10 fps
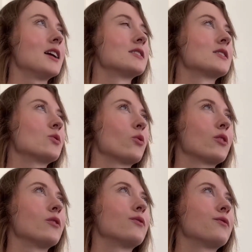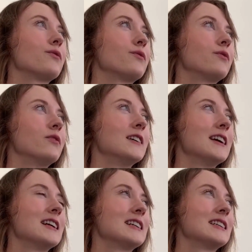It's sort of,
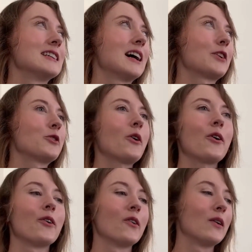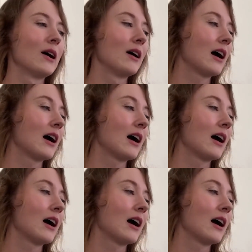I don't know,